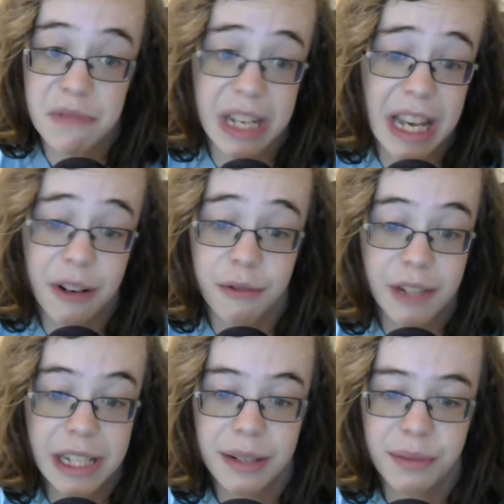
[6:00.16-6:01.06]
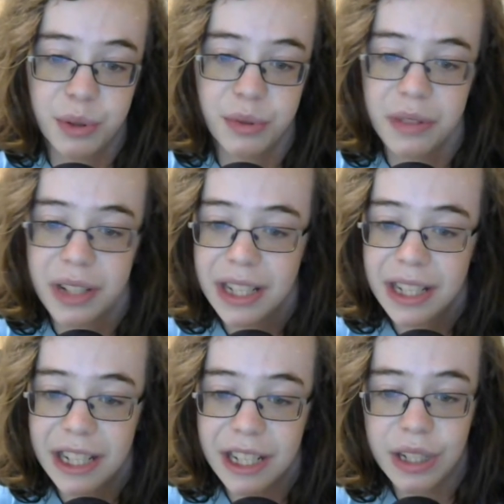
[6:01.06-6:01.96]
like a reasonable
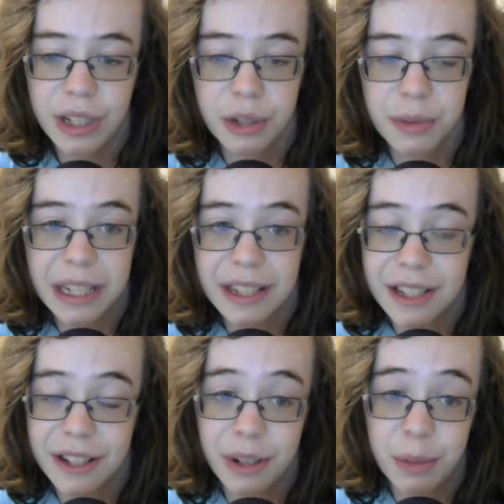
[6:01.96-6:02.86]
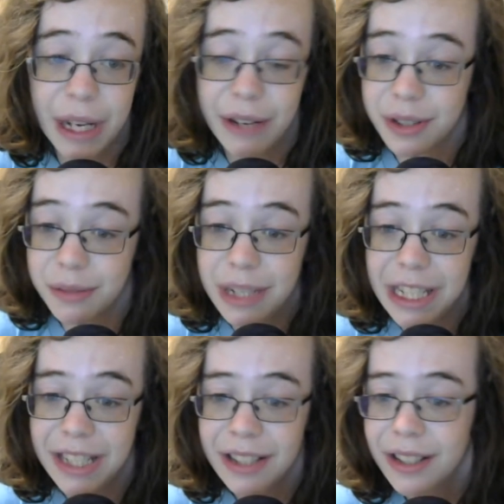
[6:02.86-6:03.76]
issue to be concerned about to me,
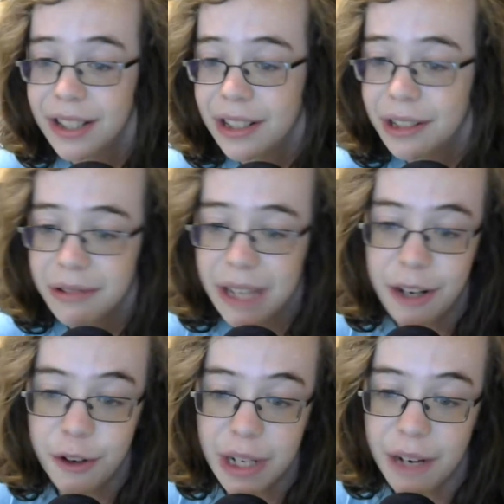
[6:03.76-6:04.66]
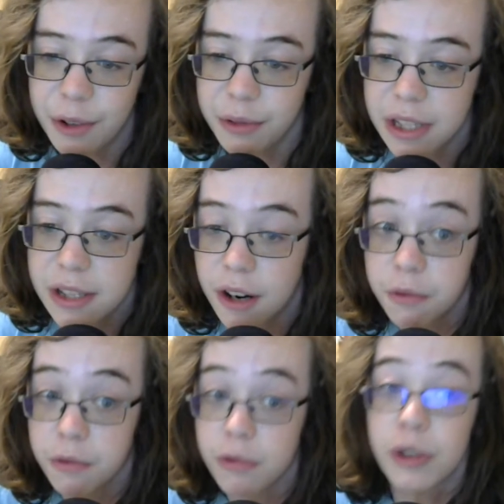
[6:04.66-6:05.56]
Lando and everyone start
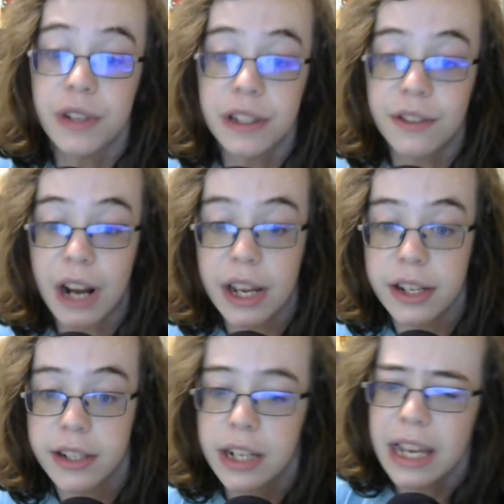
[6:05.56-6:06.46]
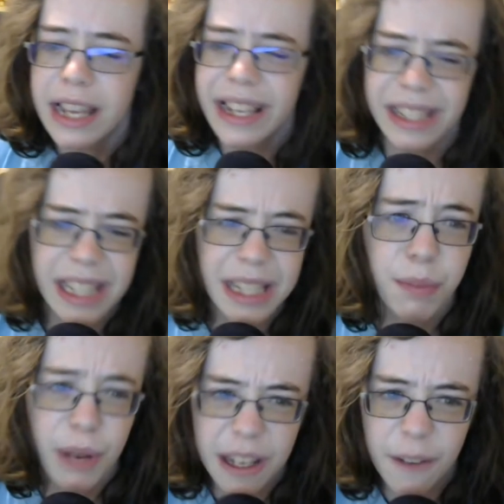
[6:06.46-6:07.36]
rolling their eyes. Is this
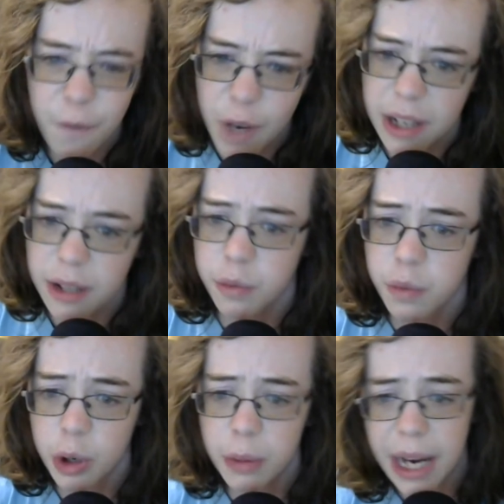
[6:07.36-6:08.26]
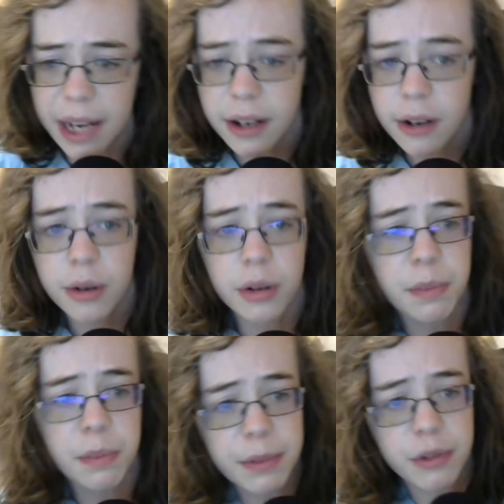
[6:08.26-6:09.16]
making fun of the robot, or the
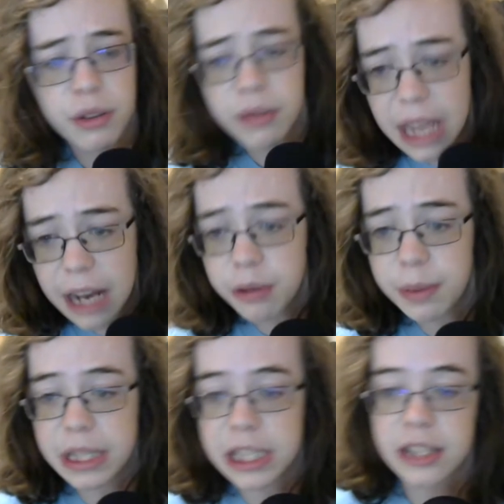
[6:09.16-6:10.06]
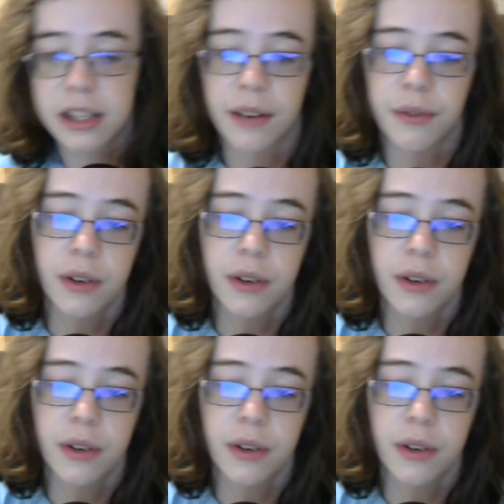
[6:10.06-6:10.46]
people who don't care about this stuff?